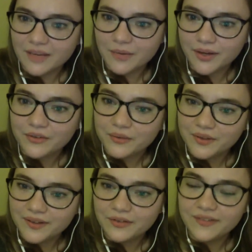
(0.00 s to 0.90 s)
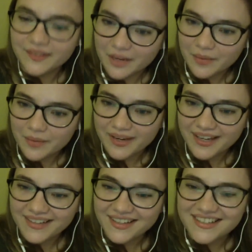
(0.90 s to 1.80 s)
You had to really sort of sit up and pay
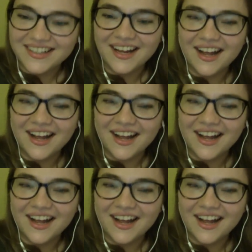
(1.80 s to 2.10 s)
attention.